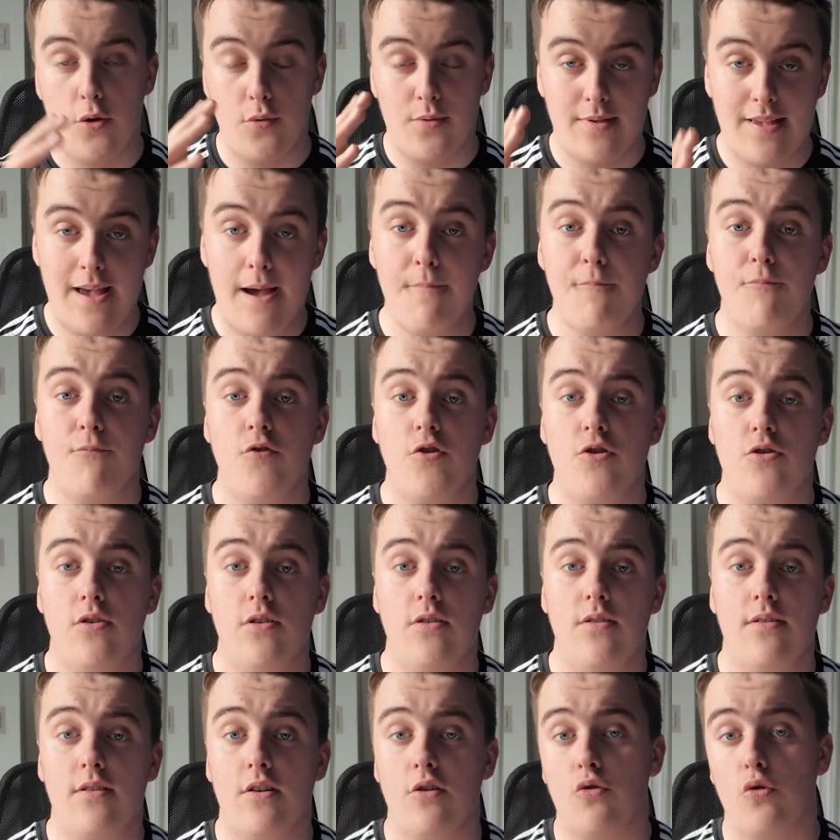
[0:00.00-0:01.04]

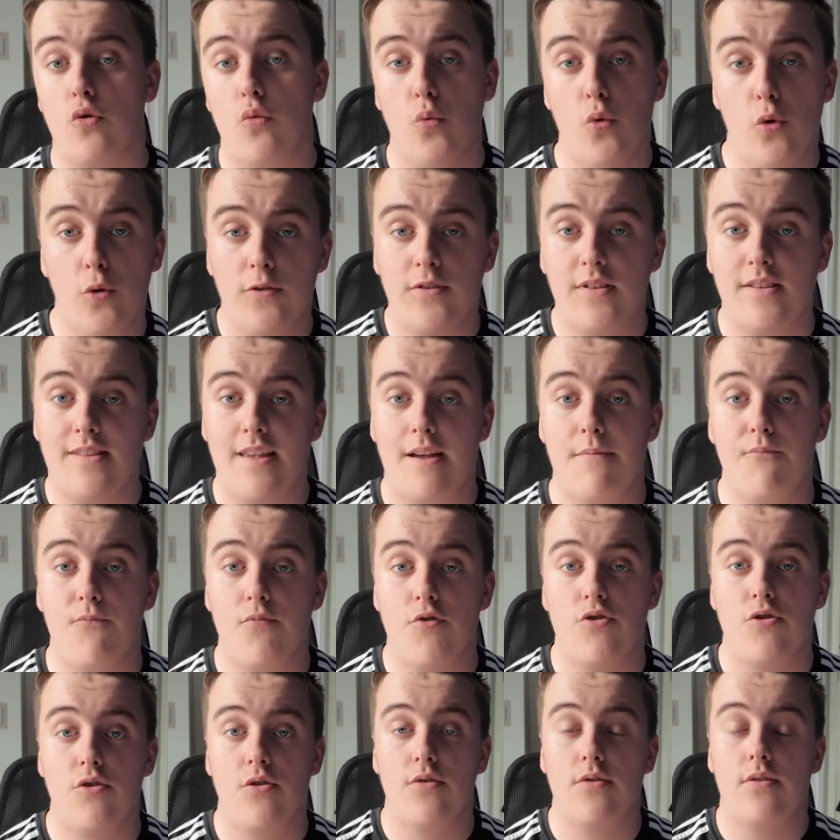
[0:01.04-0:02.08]
temperatures and your water
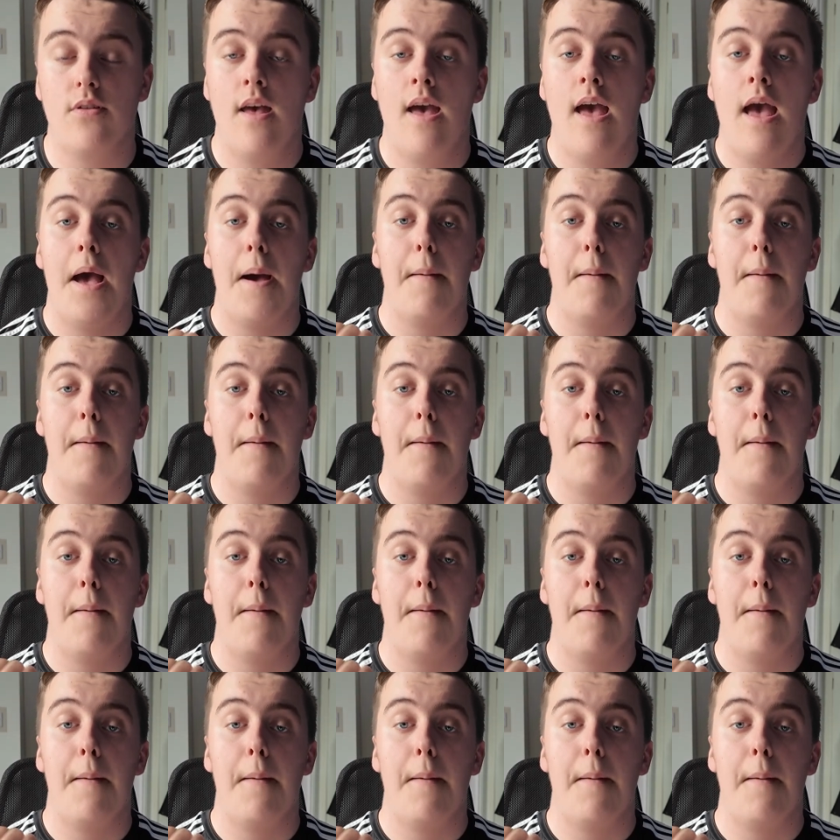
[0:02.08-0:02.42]
temperatures,